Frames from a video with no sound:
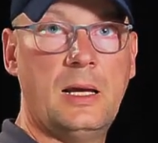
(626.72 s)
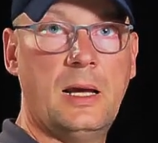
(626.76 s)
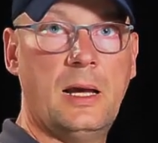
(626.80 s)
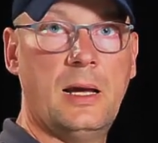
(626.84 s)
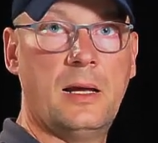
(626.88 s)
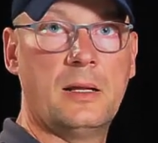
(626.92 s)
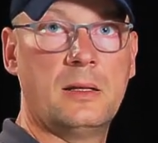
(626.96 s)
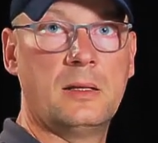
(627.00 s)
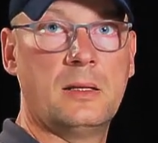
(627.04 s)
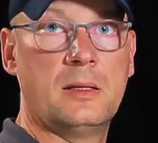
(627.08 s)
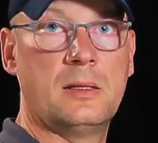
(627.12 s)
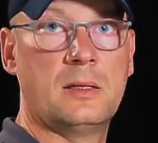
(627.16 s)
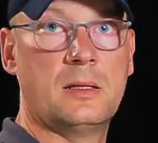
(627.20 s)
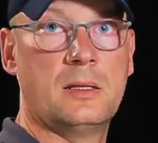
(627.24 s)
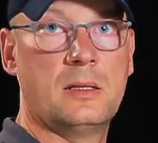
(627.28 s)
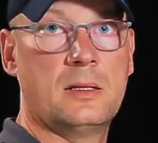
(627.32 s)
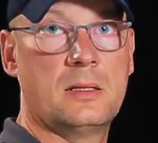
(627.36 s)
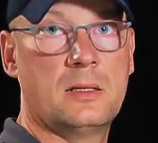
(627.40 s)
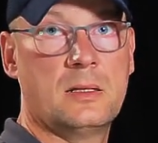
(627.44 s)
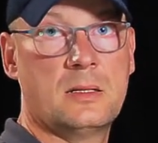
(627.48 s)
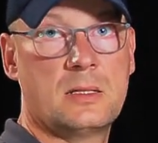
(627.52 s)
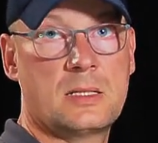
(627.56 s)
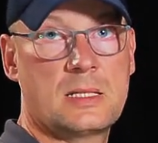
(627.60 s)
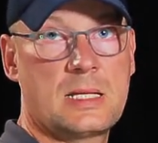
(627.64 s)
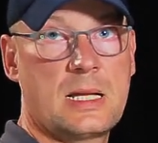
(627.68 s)
and
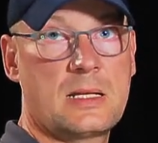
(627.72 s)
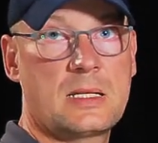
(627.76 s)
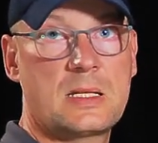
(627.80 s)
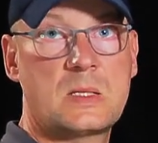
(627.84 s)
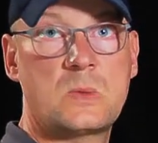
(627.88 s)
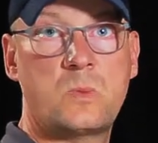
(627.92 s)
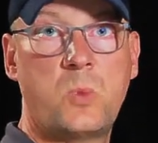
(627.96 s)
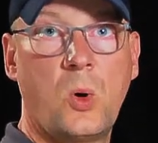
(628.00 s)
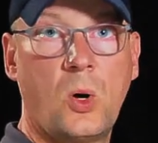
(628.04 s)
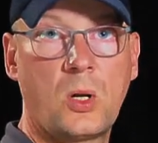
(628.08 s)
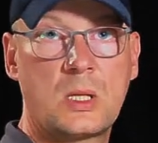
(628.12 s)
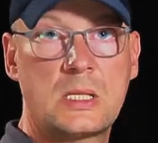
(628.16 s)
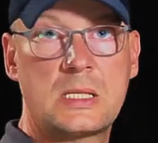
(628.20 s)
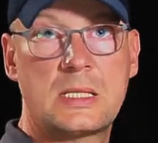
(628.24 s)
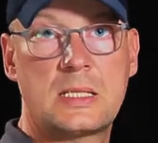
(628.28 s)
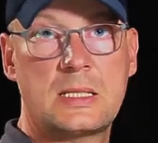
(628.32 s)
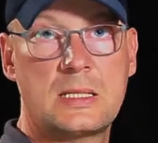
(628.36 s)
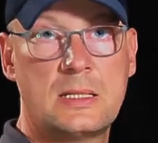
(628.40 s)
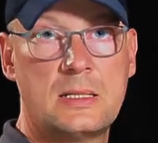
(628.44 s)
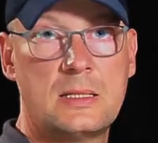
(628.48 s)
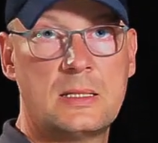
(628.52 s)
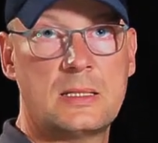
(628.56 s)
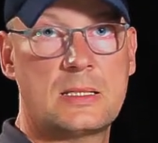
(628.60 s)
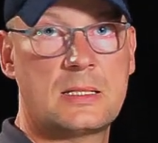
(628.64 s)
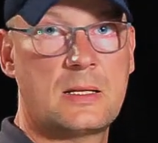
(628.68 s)
uh,
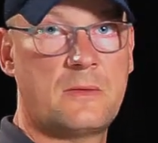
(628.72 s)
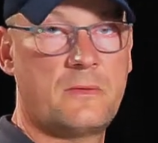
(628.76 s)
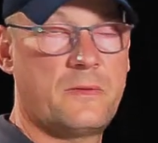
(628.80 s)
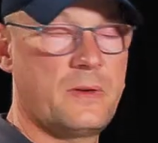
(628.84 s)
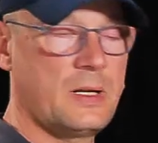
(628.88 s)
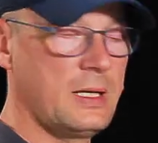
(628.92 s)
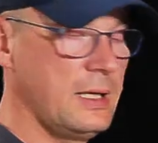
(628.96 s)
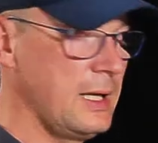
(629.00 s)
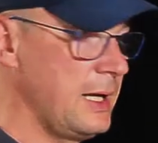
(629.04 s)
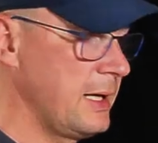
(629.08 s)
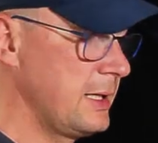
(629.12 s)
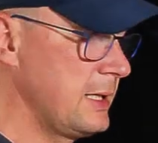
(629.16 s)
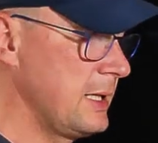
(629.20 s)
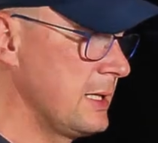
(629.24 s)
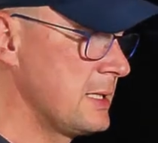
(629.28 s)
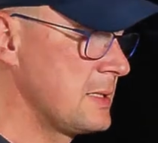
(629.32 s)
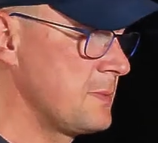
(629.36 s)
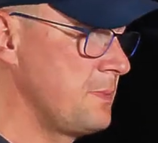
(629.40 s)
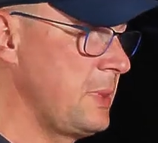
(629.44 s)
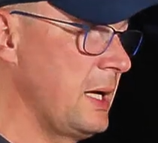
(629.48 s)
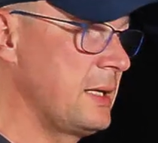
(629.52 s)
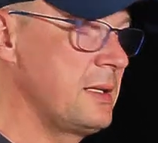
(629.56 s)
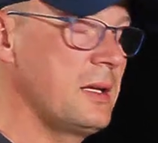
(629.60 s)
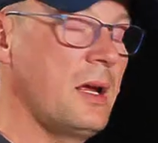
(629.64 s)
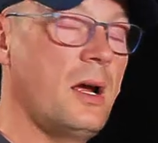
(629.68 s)
sunspots something like this
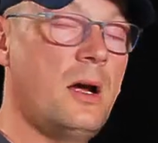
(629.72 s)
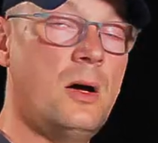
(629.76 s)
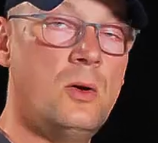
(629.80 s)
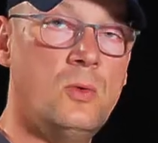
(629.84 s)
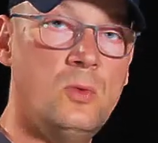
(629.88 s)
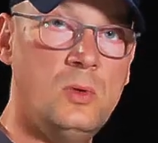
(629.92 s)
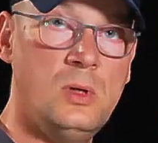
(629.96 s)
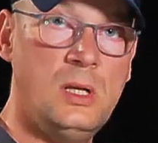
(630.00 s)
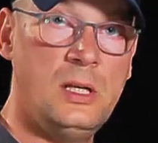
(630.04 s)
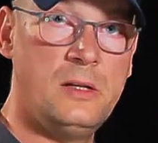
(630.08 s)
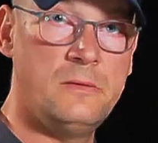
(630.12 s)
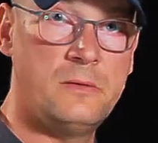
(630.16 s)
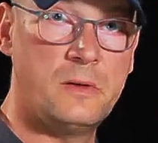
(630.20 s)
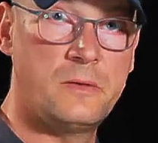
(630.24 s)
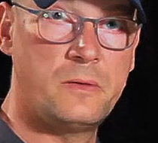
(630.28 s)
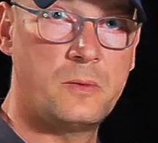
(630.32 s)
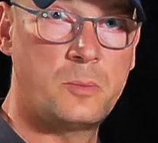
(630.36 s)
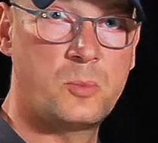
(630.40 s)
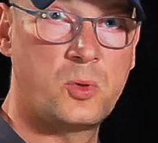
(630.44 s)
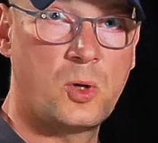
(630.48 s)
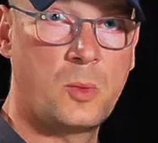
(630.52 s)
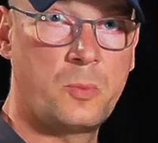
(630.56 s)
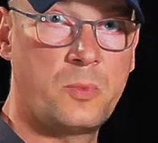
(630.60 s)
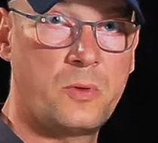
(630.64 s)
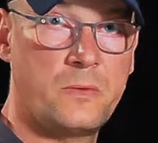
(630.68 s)
but only with a
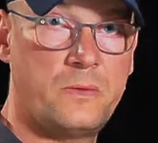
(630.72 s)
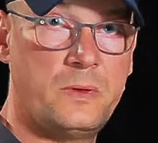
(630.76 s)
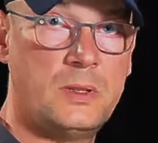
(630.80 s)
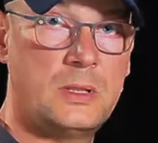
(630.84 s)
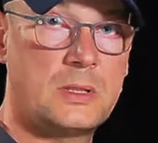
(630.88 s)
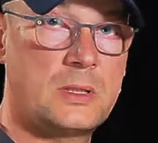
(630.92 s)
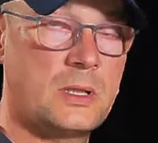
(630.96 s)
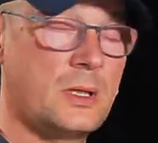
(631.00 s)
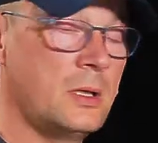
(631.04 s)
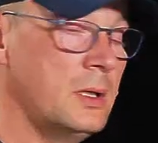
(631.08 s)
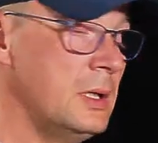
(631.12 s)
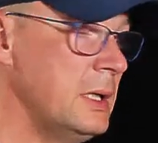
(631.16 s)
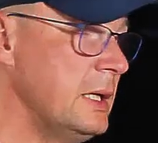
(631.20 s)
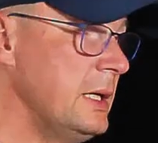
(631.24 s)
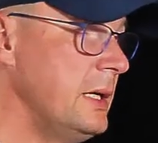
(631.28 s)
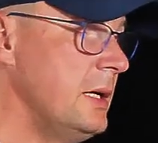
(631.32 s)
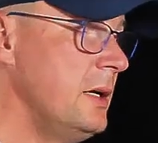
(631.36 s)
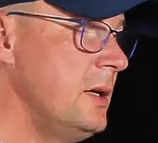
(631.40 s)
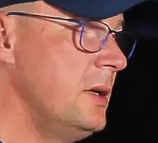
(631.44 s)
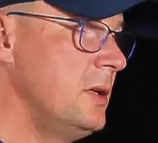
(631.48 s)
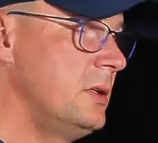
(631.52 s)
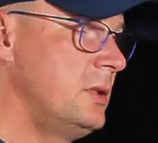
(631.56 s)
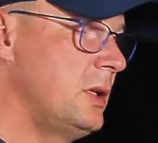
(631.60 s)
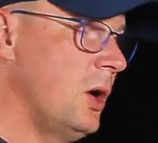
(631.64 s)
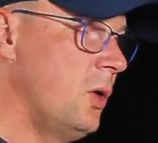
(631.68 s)
proper filter
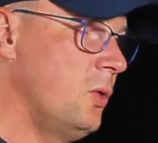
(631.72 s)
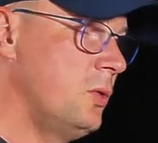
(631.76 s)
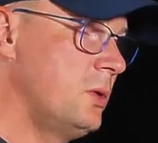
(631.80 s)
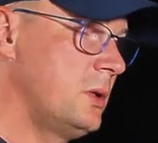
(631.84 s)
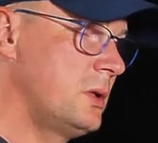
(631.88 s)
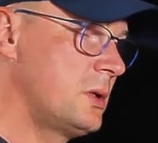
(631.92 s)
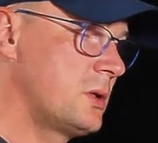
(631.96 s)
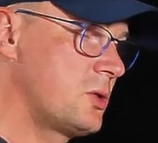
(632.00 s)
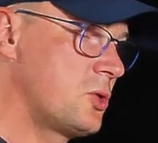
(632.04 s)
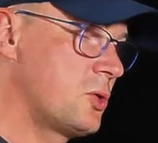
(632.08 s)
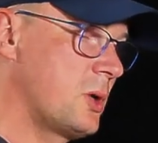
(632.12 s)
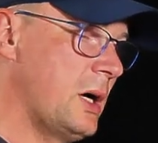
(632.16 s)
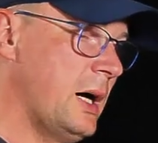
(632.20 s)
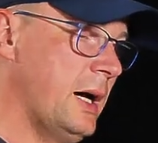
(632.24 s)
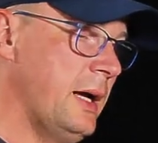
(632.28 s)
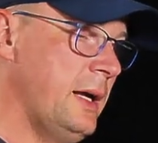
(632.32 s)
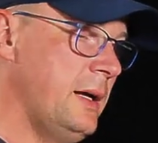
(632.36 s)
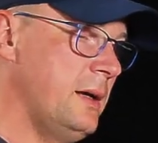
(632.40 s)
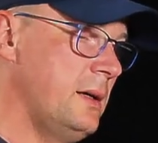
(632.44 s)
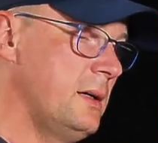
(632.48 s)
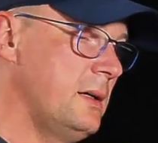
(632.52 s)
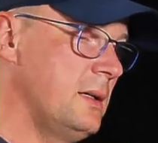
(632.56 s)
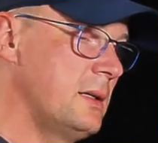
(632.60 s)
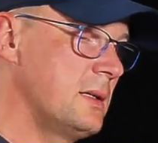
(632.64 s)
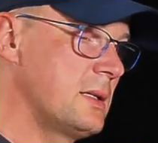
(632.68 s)
don't
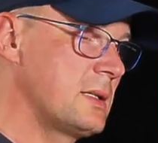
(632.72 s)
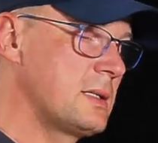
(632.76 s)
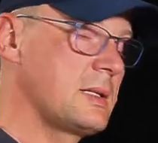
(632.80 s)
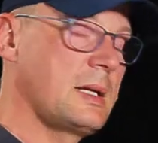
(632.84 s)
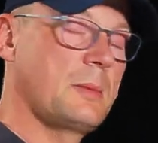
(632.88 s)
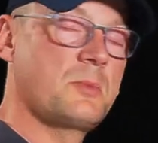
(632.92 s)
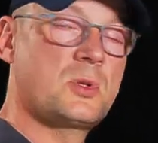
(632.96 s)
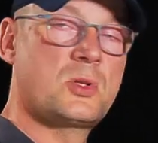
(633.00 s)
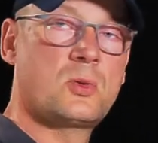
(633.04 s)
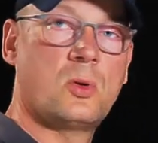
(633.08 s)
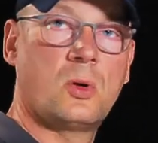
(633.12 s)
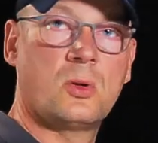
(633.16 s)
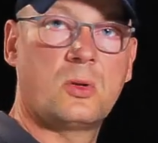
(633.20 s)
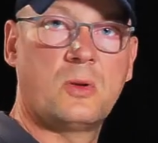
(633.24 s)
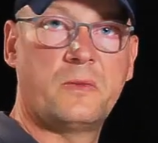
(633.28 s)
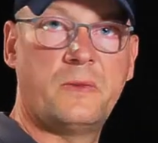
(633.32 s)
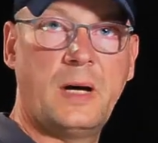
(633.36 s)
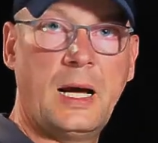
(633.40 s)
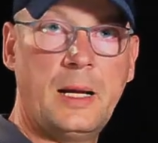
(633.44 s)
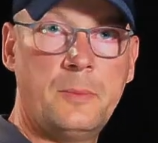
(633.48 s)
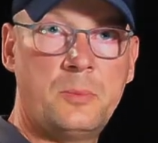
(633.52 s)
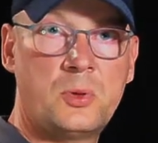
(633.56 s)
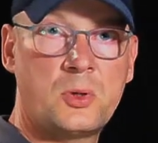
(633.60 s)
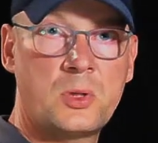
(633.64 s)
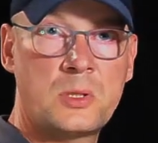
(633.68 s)
try some sort of
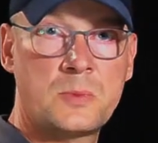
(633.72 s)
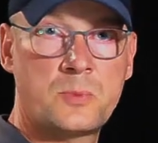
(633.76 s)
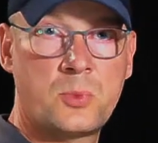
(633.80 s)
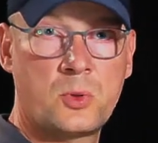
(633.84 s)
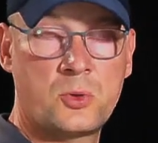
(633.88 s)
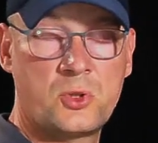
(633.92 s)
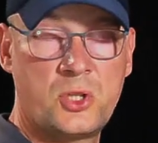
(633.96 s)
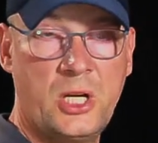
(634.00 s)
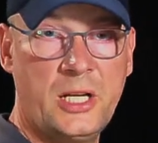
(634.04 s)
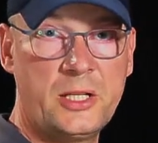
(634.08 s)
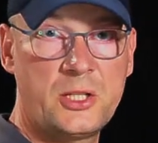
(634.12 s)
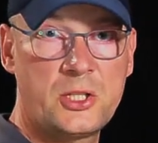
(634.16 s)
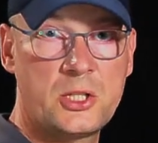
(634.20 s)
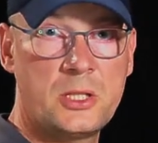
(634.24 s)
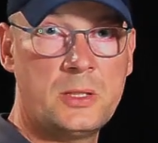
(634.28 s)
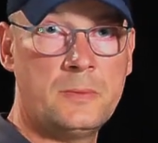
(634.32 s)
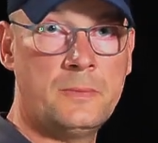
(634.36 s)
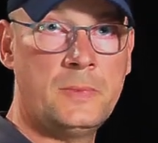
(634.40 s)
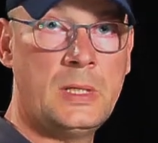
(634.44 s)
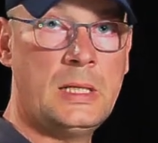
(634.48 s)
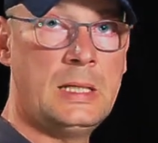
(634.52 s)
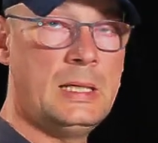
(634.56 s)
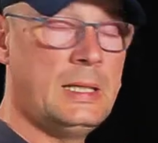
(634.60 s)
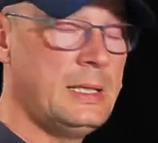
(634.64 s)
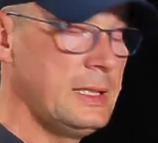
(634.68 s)
eyepiece projection
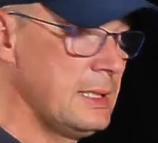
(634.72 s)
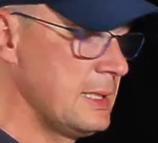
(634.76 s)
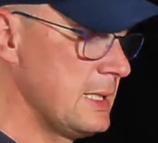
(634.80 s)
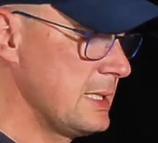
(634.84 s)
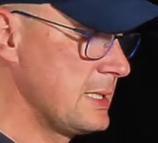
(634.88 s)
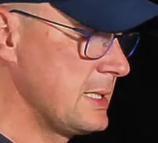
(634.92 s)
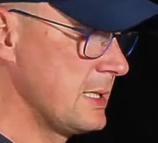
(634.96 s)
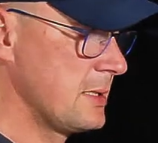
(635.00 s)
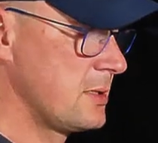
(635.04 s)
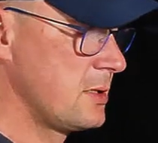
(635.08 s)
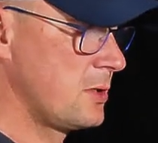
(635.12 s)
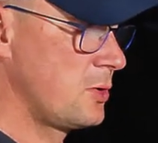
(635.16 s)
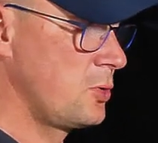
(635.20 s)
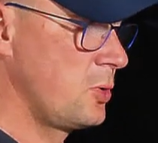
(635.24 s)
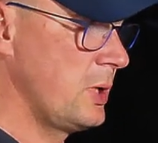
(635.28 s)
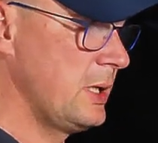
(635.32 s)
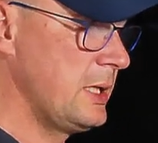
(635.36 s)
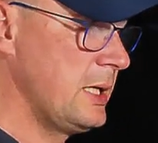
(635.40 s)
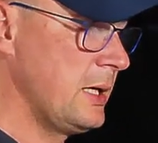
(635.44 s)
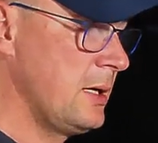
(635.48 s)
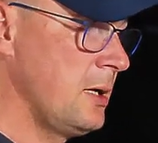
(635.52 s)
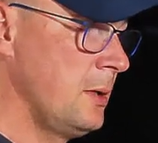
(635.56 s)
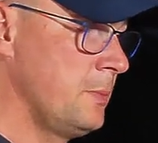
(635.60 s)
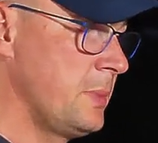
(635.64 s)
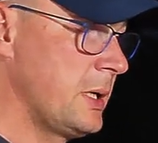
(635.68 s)
this is
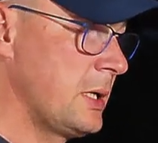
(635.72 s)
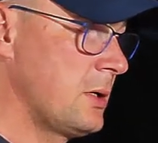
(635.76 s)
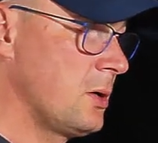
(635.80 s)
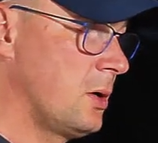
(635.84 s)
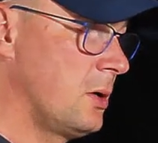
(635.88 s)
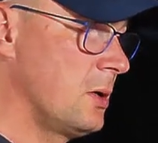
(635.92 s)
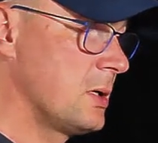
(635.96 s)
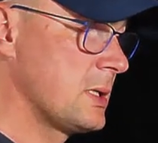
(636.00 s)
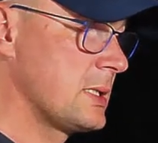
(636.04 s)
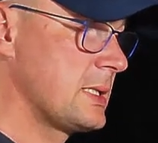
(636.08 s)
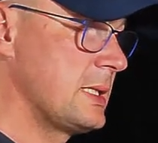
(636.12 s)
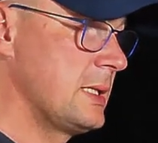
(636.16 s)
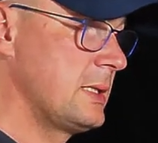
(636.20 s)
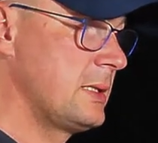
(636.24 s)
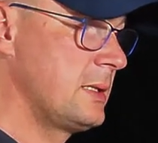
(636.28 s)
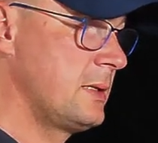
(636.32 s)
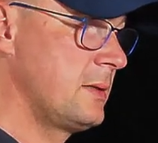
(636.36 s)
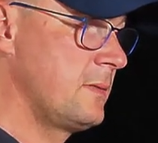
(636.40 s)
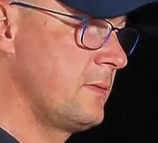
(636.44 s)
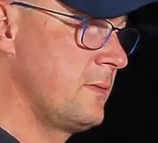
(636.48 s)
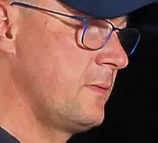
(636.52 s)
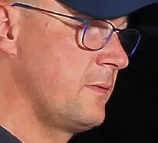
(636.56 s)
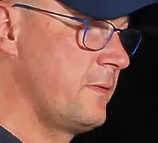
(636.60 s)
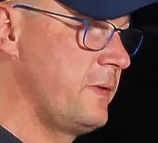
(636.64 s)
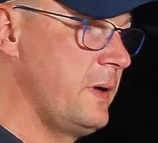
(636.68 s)
critical because the
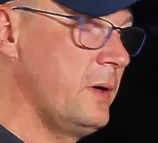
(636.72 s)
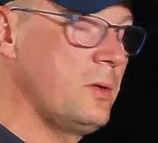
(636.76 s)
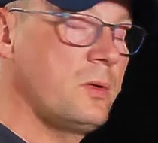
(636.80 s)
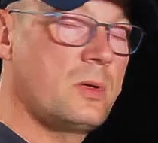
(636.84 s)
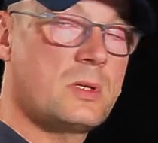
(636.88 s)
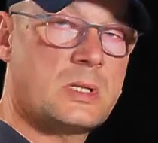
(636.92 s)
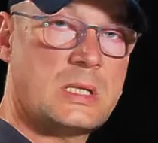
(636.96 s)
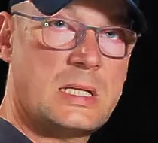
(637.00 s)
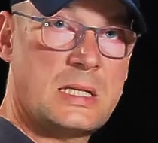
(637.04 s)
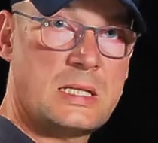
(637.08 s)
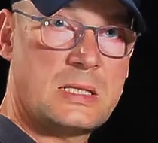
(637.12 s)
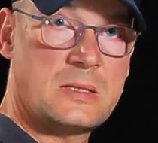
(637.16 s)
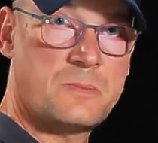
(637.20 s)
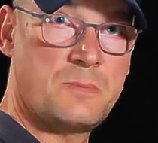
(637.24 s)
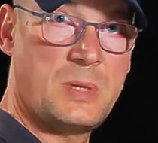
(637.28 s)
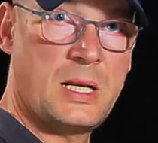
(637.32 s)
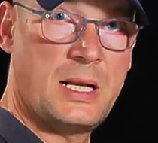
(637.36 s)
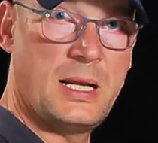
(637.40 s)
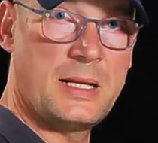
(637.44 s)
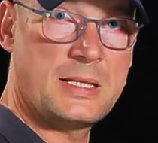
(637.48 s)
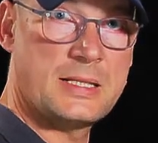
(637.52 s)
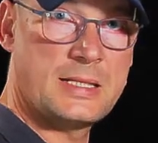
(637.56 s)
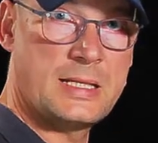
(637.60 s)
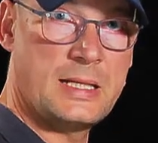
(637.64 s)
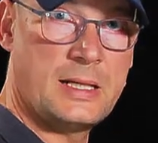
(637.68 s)
focuser is
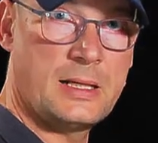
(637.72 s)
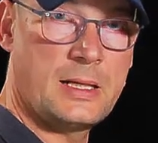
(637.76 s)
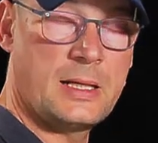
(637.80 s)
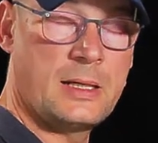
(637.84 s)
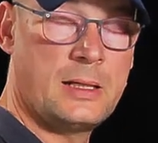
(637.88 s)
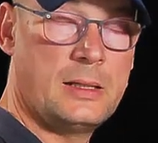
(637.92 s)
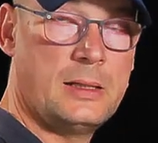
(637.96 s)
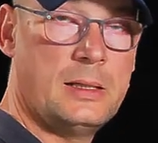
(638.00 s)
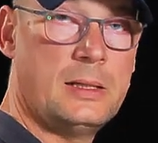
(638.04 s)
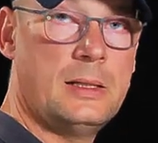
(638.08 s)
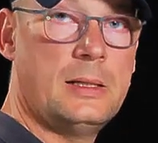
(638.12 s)
plastic